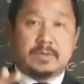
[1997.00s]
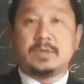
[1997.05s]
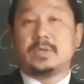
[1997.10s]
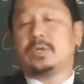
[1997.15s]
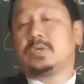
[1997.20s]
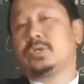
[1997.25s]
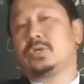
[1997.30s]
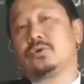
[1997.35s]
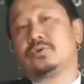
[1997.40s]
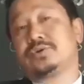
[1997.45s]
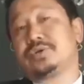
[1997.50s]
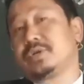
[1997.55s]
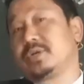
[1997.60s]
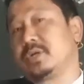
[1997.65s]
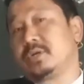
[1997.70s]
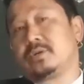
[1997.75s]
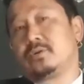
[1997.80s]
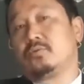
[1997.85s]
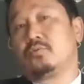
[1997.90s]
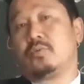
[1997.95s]

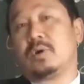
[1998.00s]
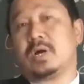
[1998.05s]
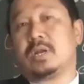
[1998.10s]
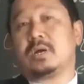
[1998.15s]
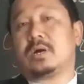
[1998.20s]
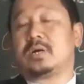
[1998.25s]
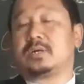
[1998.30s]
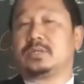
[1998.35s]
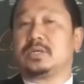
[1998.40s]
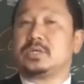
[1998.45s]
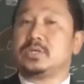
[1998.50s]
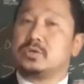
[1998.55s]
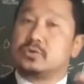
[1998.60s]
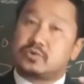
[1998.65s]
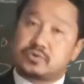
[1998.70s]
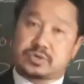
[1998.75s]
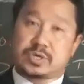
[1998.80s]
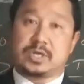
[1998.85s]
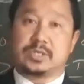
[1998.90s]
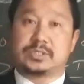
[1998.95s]
uterine wall or the
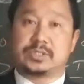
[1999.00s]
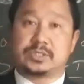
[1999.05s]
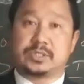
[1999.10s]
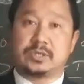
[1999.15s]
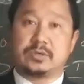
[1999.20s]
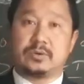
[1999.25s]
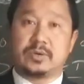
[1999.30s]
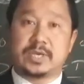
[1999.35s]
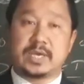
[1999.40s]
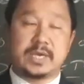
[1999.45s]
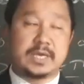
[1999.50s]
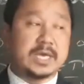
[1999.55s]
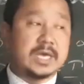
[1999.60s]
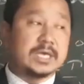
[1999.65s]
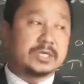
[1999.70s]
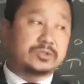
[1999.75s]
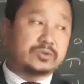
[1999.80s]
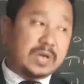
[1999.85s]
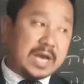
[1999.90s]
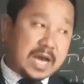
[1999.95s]
uterus. Okay,
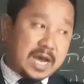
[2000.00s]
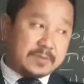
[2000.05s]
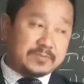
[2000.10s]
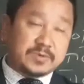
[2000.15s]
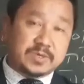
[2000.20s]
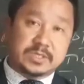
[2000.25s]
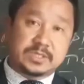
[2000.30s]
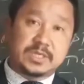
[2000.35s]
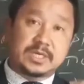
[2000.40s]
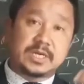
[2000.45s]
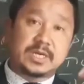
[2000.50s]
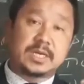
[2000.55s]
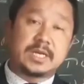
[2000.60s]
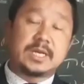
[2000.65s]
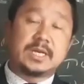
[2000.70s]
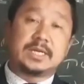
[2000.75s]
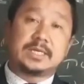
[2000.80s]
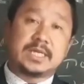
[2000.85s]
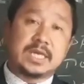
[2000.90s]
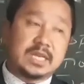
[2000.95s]
so after the
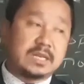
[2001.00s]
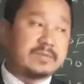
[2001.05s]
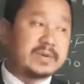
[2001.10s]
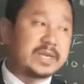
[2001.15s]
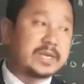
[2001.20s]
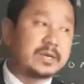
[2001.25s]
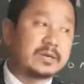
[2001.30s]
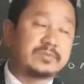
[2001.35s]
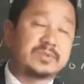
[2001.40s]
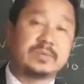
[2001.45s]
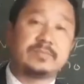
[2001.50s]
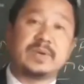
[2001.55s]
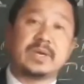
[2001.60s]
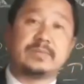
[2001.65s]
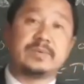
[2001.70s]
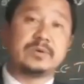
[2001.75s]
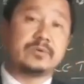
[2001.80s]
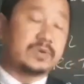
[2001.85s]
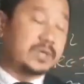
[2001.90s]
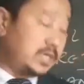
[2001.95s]
delivery of the
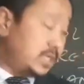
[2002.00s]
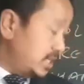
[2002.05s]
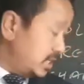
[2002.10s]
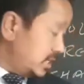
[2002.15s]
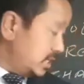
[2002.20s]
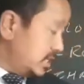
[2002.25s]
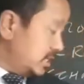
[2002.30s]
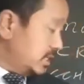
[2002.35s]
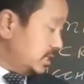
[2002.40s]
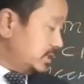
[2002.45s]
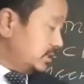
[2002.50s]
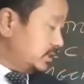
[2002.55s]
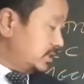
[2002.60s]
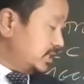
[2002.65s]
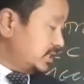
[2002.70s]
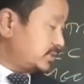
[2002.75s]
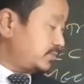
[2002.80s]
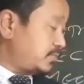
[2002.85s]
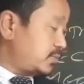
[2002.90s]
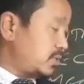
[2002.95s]
baby only,
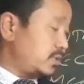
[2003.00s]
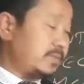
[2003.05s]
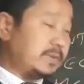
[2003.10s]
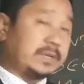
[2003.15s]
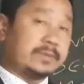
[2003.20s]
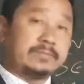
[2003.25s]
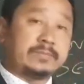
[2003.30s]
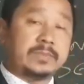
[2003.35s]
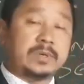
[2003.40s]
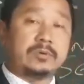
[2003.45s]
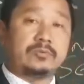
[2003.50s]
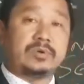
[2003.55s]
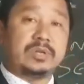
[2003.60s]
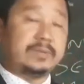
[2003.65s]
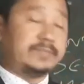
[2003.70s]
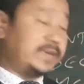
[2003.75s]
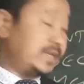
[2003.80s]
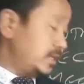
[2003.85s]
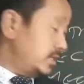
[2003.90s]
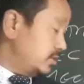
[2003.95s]
this problem will
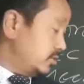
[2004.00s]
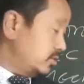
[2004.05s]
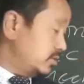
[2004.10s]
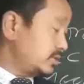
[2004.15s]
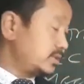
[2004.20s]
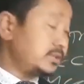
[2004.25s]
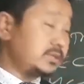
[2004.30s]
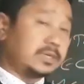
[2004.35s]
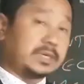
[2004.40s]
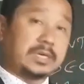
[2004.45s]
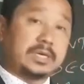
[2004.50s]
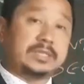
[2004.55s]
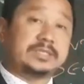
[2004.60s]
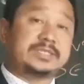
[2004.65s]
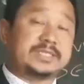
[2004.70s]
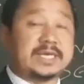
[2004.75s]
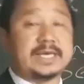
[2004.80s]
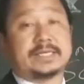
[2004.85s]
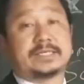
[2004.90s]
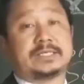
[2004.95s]
be
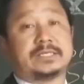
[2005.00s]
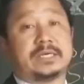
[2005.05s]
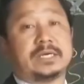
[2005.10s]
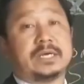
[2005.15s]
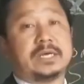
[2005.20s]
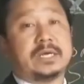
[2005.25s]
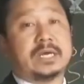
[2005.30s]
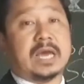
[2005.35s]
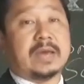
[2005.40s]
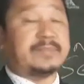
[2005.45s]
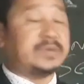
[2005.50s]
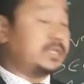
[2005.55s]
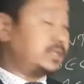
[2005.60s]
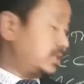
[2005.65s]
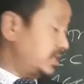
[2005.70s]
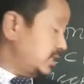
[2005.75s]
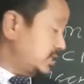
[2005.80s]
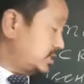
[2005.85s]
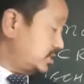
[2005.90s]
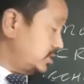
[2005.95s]
checked. I mean,
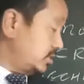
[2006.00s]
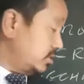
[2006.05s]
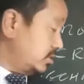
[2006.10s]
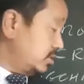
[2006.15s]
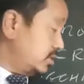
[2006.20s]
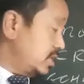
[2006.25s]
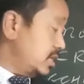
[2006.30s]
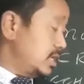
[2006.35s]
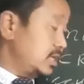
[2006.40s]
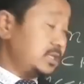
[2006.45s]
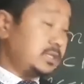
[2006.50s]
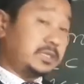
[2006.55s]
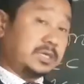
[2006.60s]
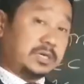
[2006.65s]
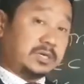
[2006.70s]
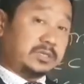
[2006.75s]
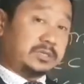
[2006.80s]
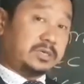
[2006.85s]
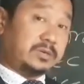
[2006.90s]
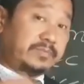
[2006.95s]
this
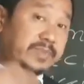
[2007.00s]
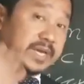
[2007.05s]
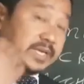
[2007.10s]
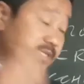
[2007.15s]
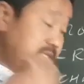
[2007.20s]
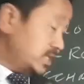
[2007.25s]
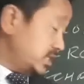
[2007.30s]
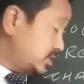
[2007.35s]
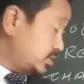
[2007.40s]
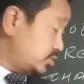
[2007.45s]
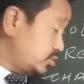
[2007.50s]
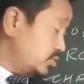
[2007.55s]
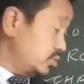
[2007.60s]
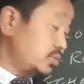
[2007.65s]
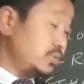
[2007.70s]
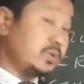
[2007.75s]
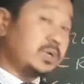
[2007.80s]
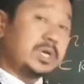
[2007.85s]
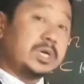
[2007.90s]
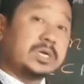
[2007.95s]
the message
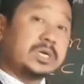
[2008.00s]
to